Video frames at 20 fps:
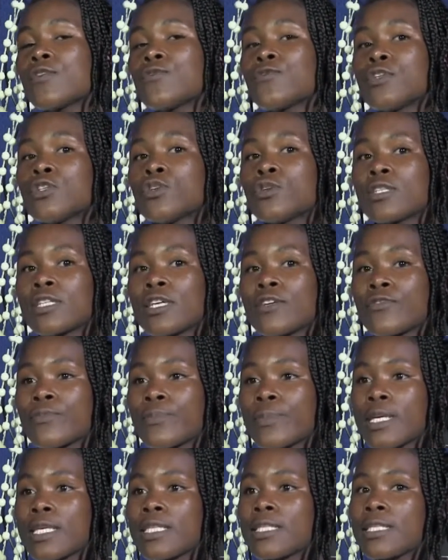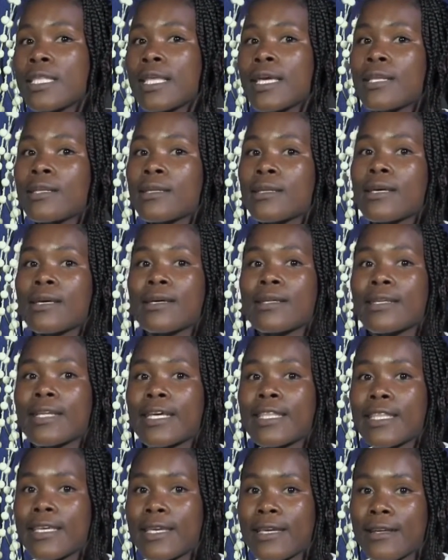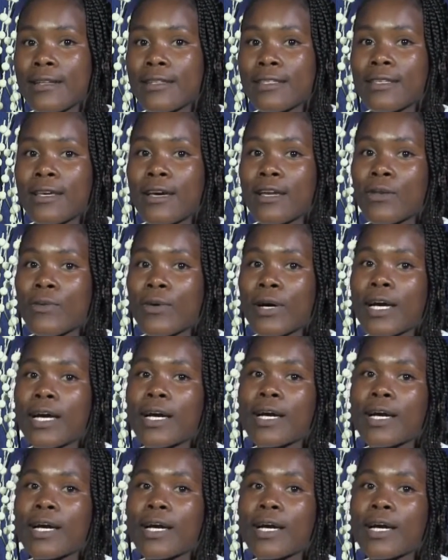if we don't have maize, then nothing else can work.